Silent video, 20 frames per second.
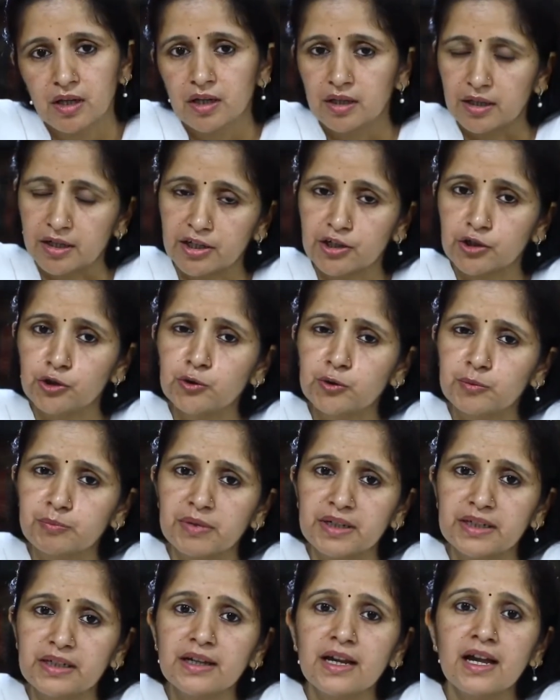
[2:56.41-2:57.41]

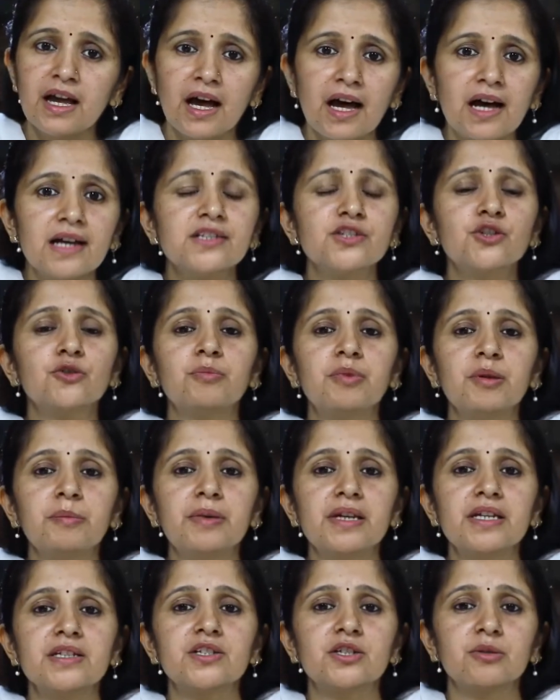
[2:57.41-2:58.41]
Recruitment has to be
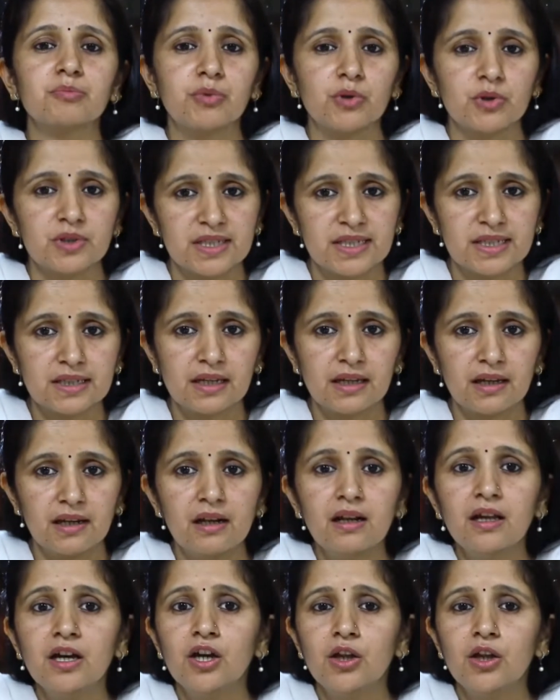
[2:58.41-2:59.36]
based upon skill,